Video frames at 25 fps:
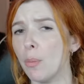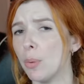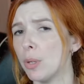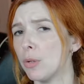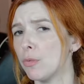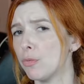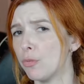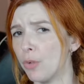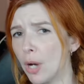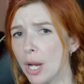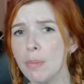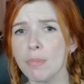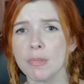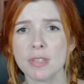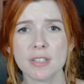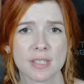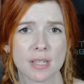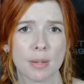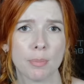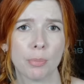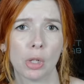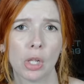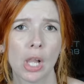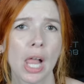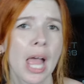we frame the
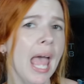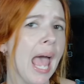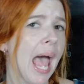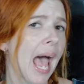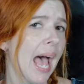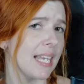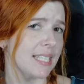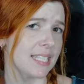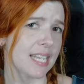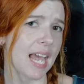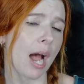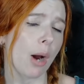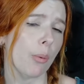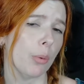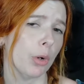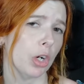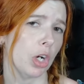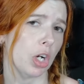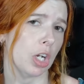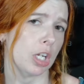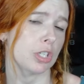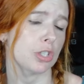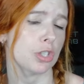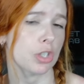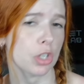symbol as to how we're going
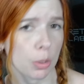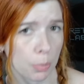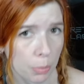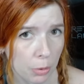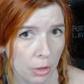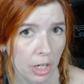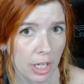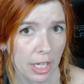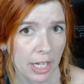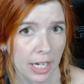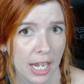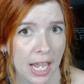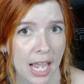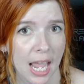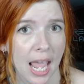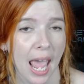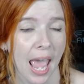to interpret it.